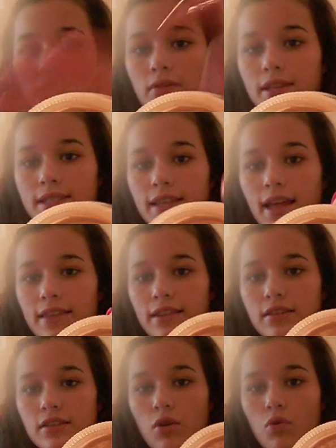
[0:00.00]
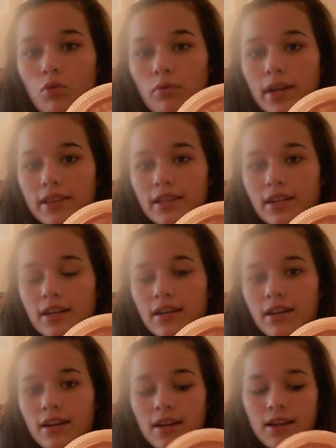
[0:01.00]
If you can see that, there's the hole right there.
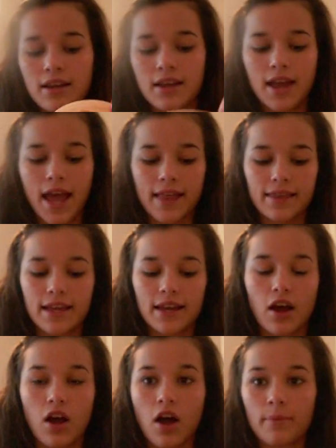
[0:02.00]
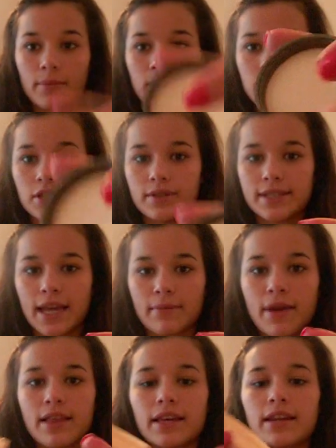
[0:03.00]
And then all I'm going to do is
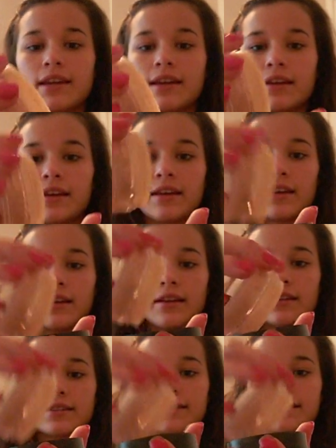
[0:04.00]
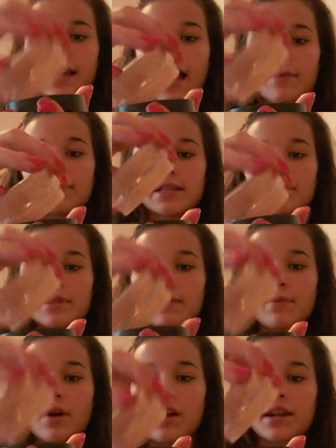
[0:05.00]
take my lid, tap some of
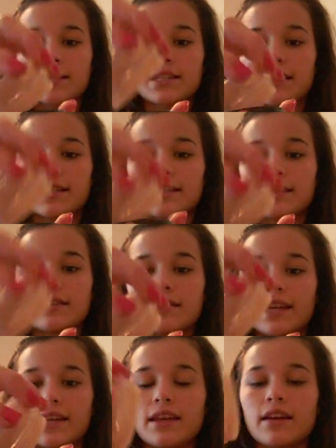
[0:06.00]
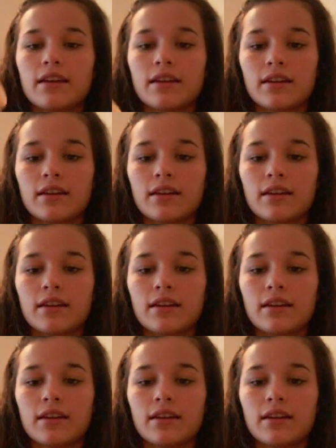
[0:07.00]
the product into the lid.